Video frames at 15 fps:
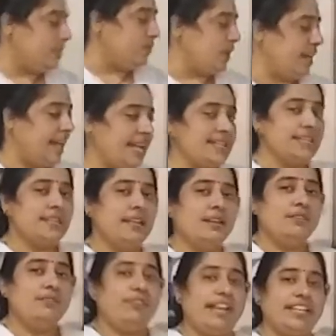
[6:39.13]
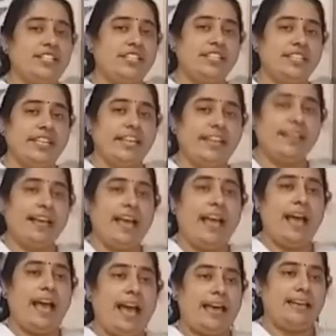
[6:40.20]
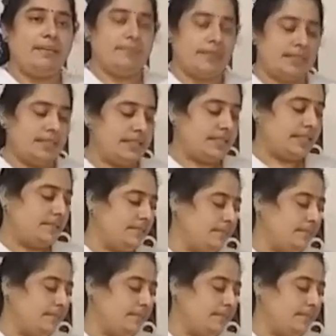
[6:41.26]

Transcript: whereas flesh eating animals.